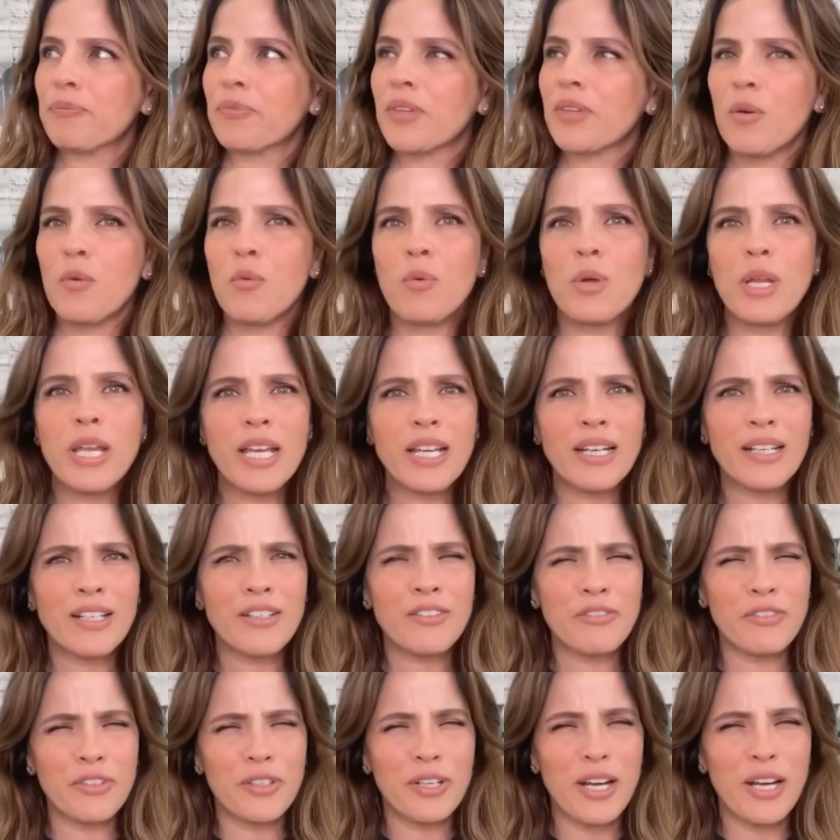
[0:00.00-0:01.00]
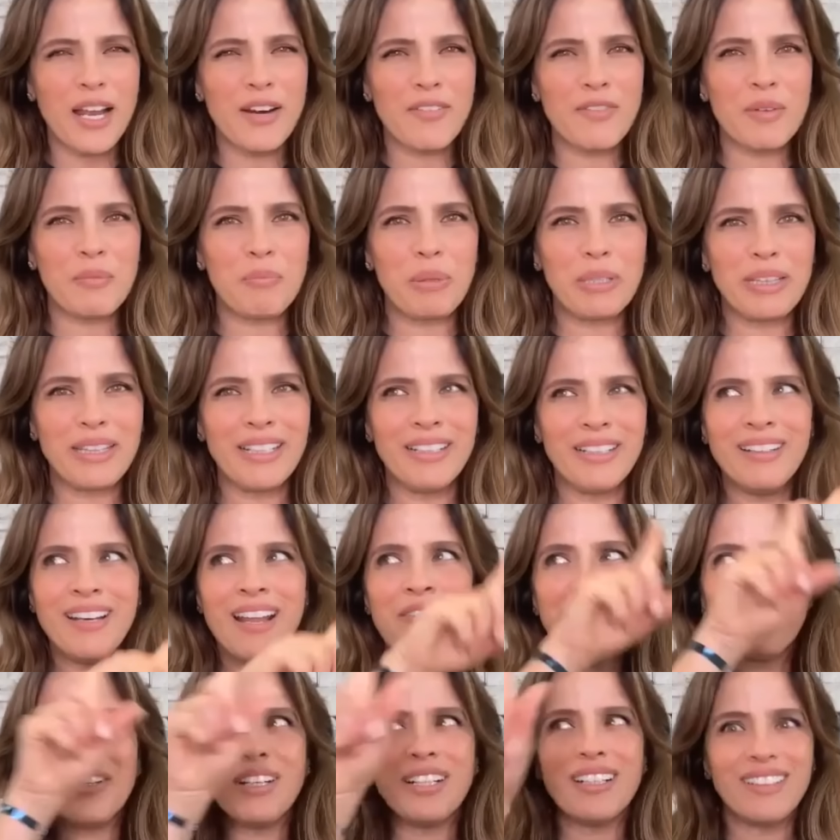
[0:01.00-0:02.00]
We can convert out of it, but they're
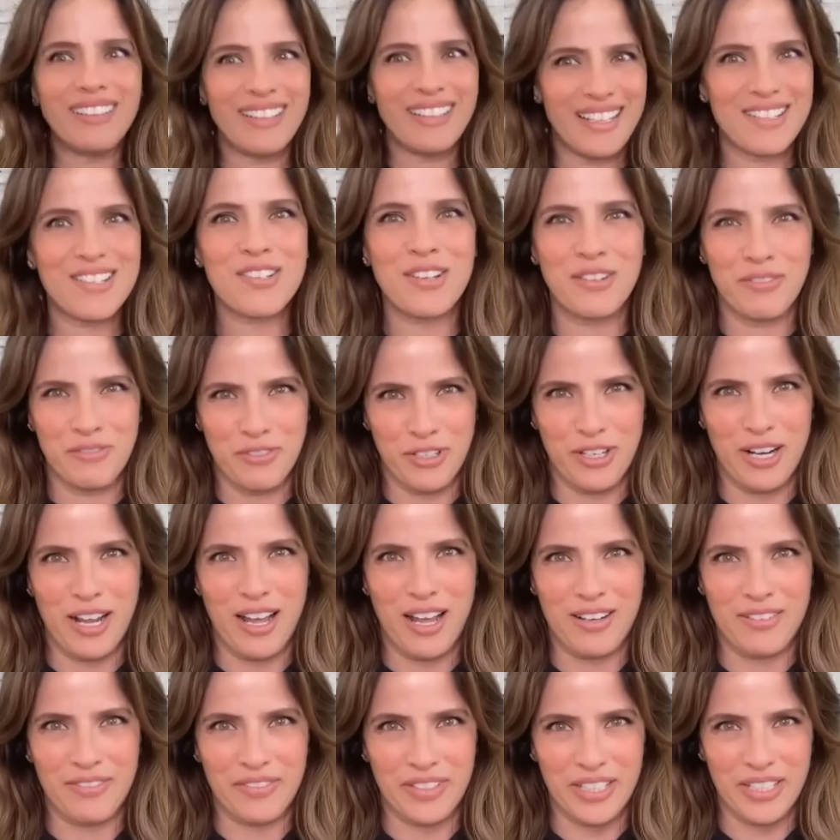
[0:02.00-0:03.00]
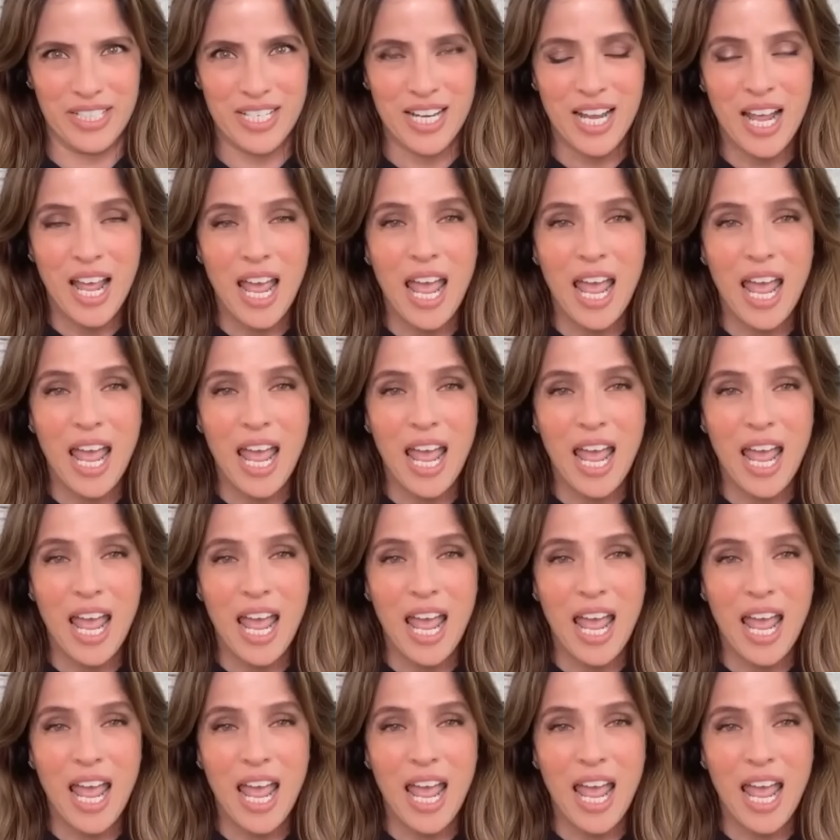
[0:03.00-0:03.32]
never going to let us convert out of it.